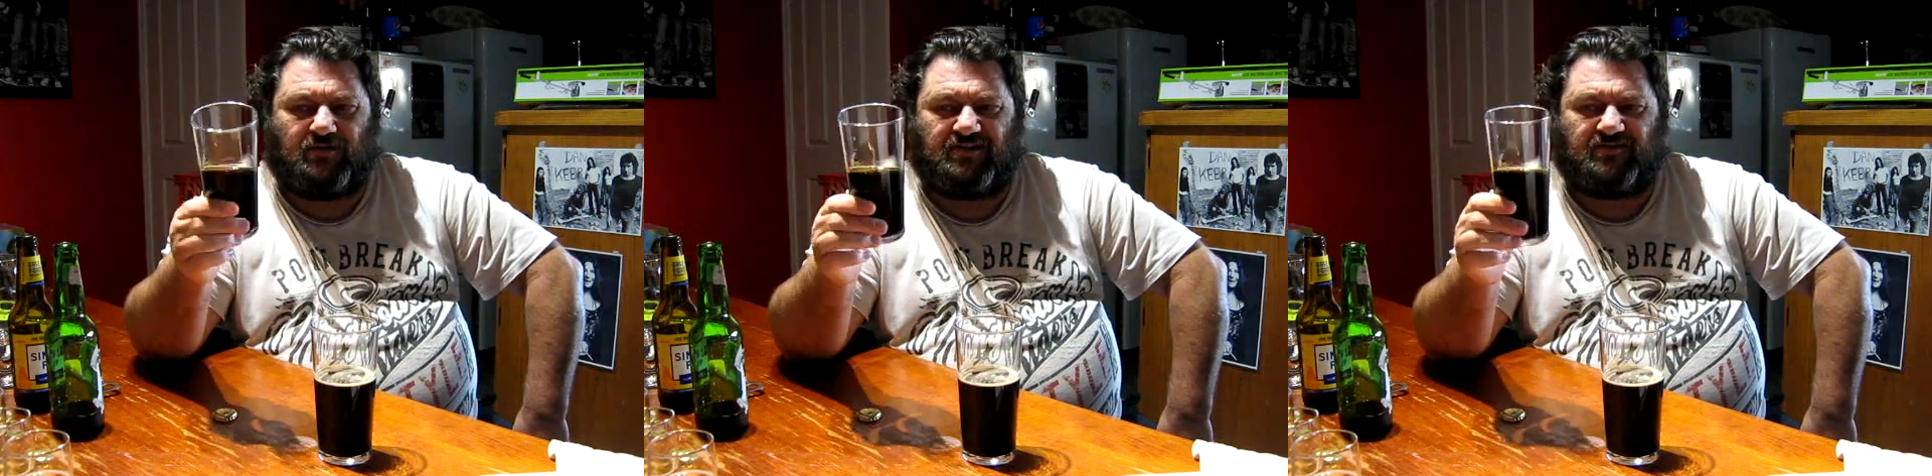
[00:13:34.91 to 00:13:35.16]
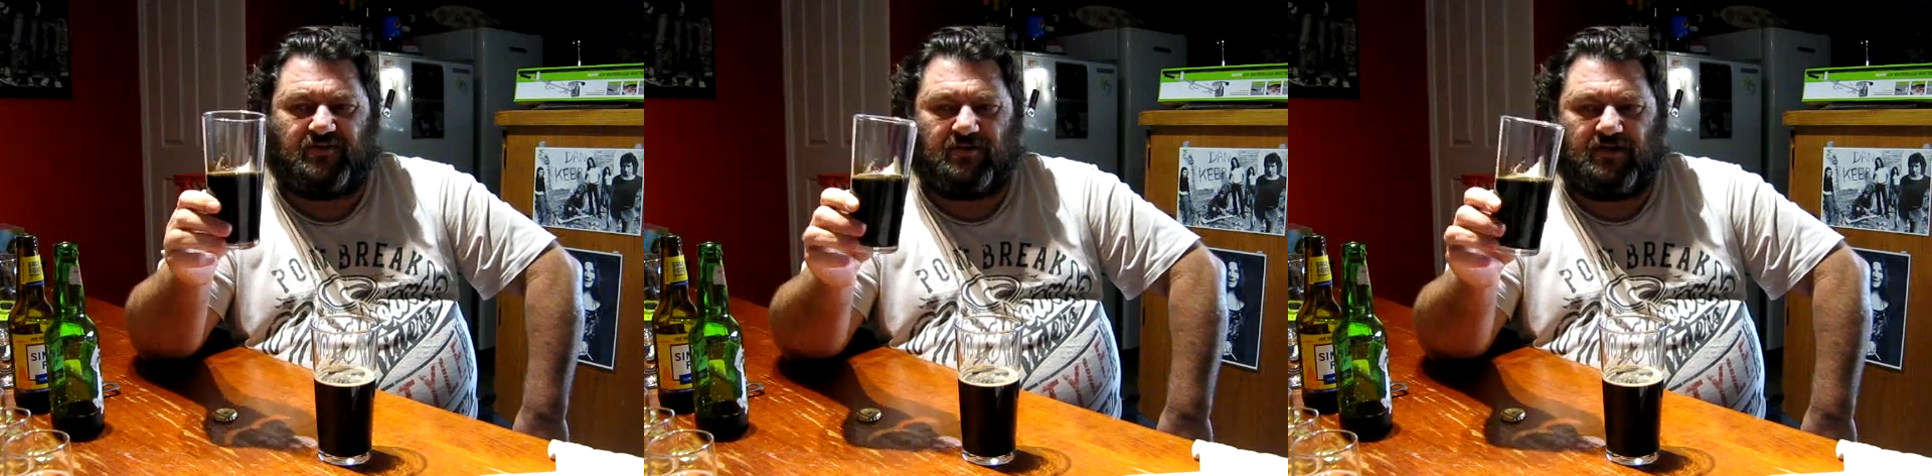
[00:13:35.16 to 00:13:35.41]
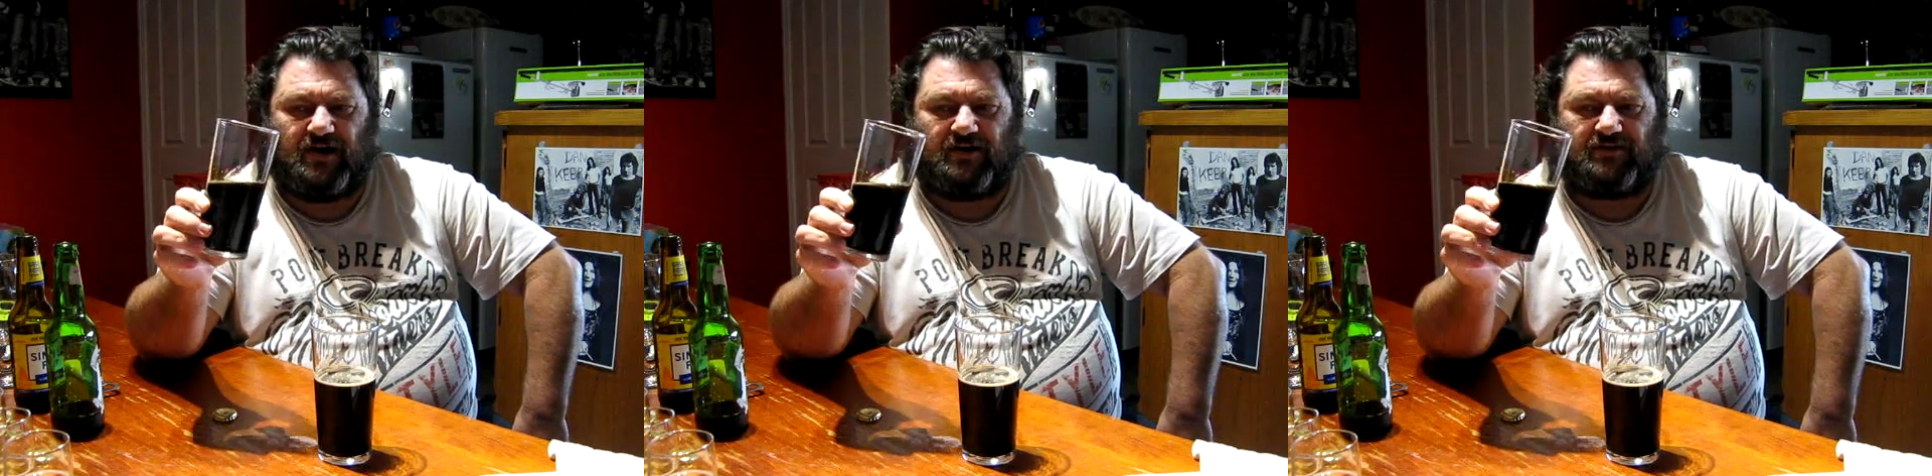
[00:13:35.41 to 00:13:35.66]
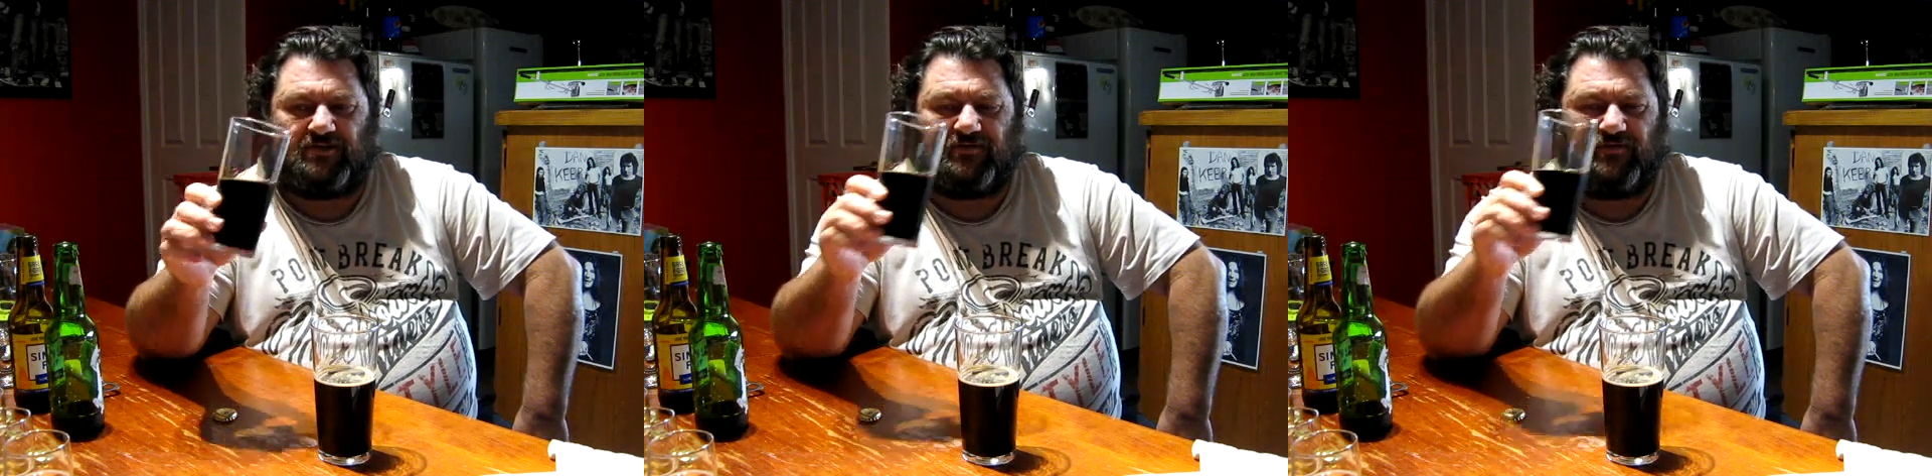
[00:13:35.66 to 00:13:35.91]
it's very hard
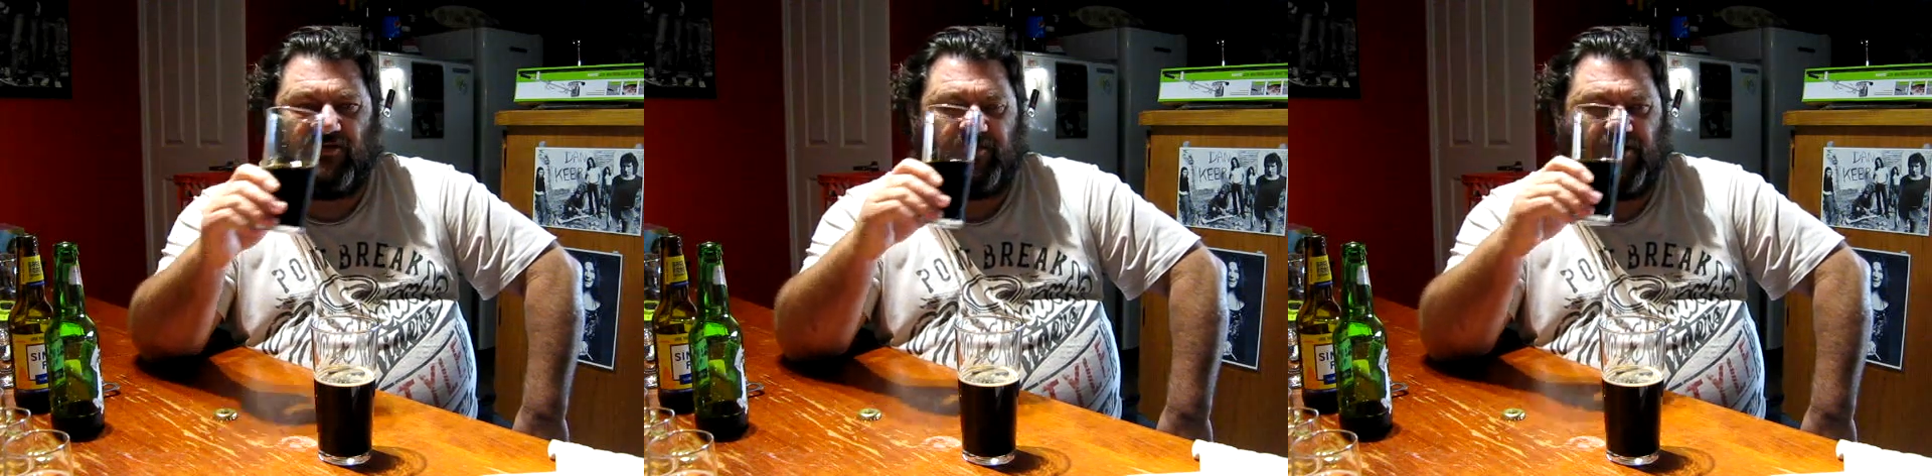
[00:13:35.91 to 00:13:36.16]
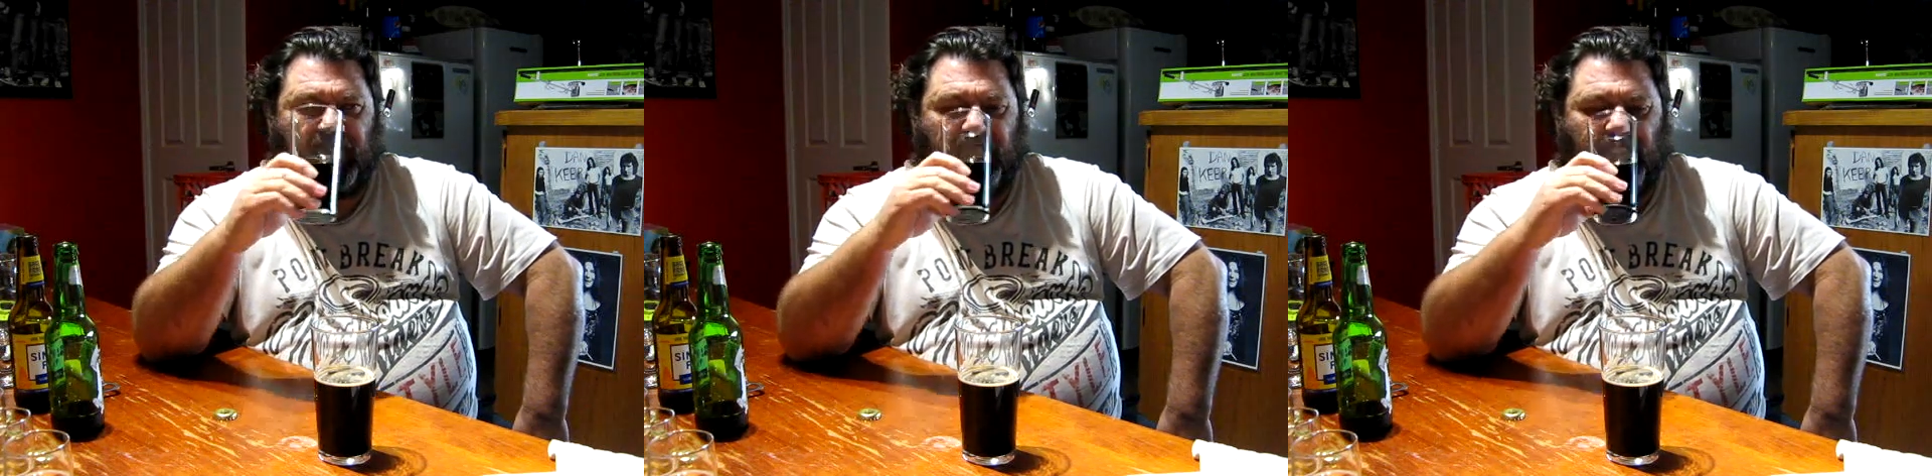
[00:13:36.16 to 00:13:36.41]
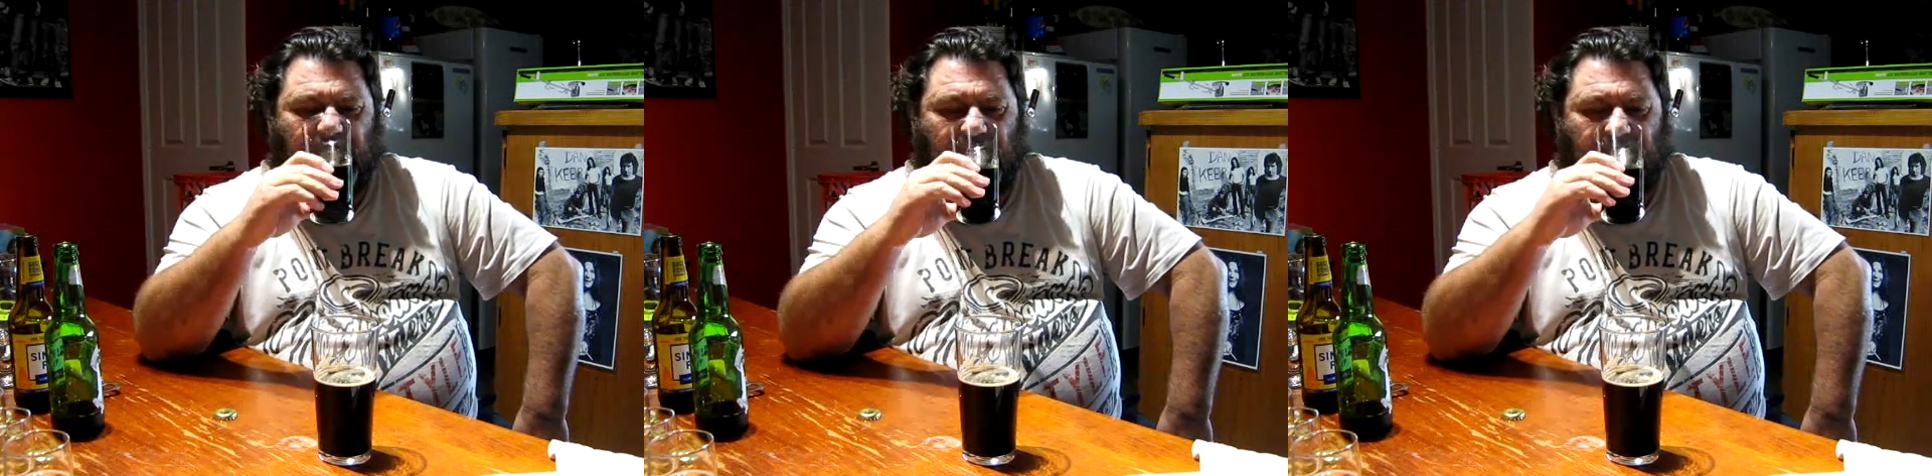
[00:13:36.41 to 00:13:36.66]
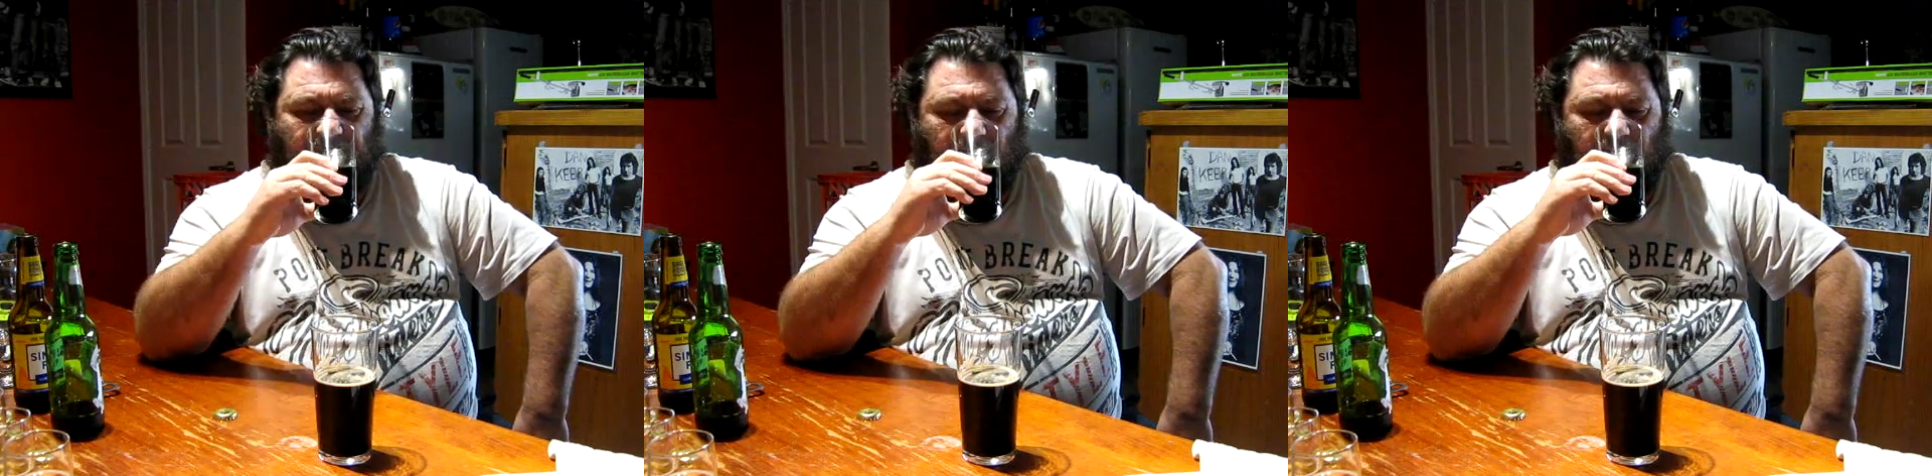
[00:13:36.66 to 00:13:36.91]
to develop head. Very
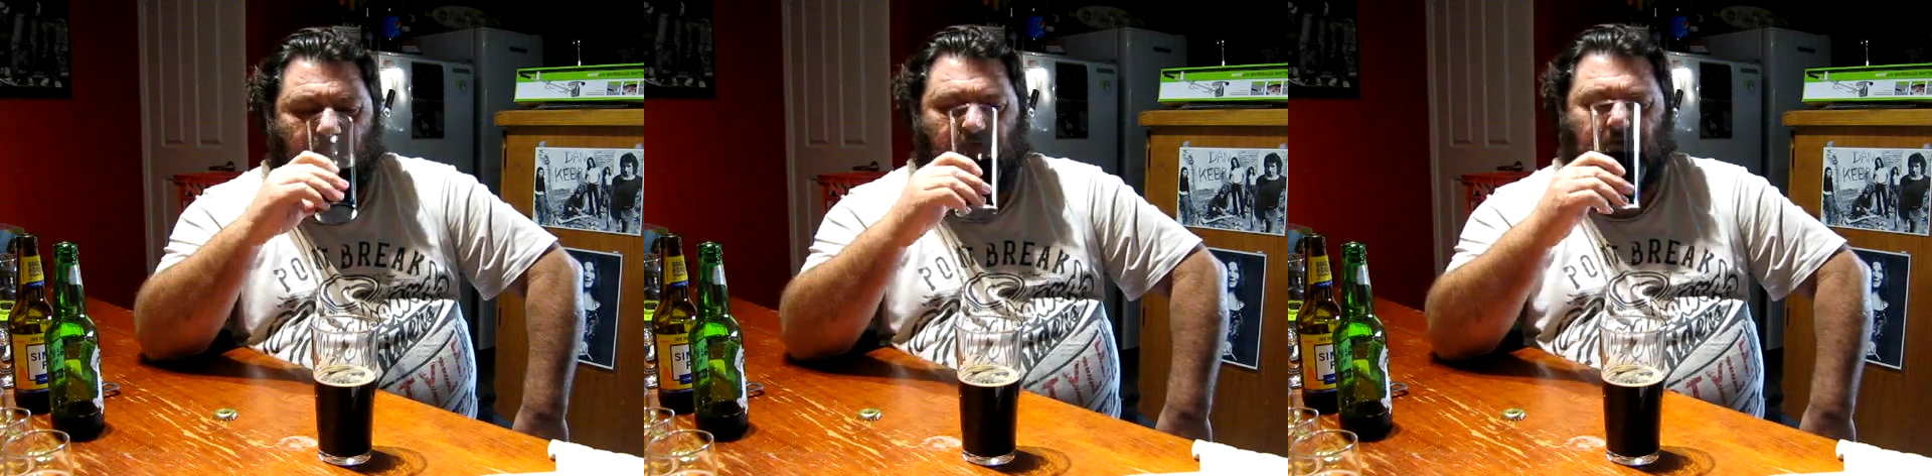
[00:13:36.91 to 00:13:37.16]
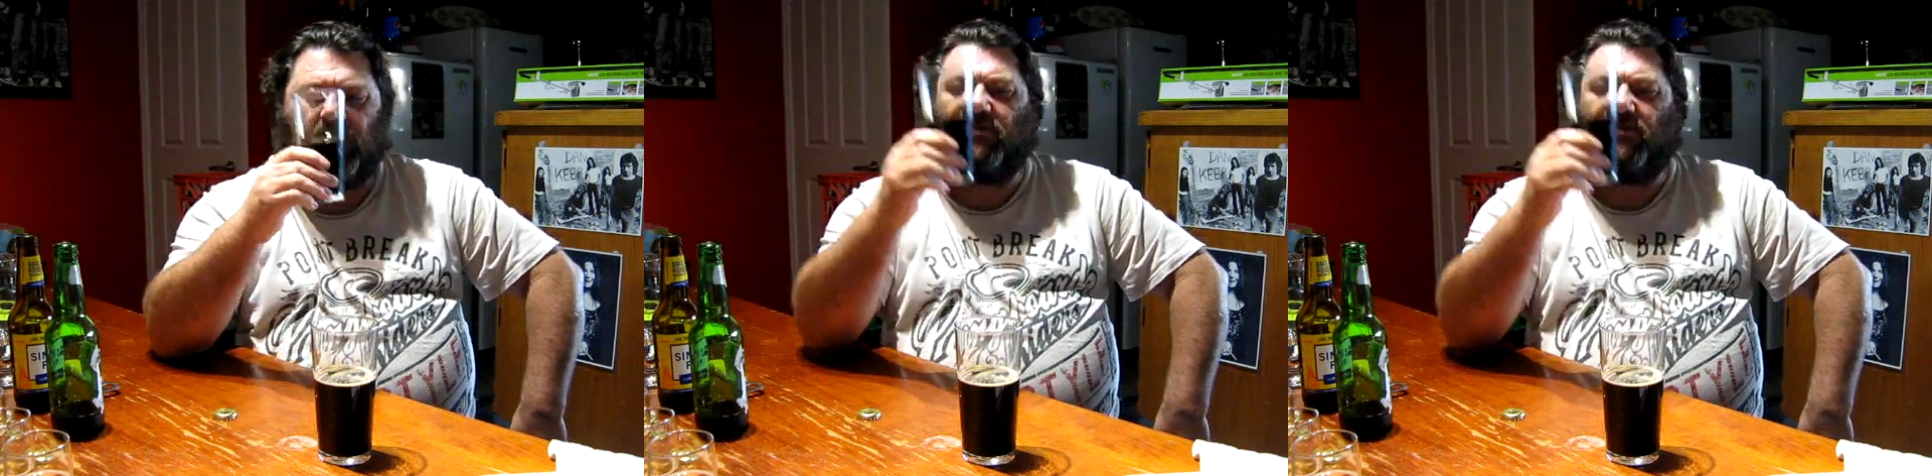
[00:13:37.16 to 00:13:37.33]
hard to hold one.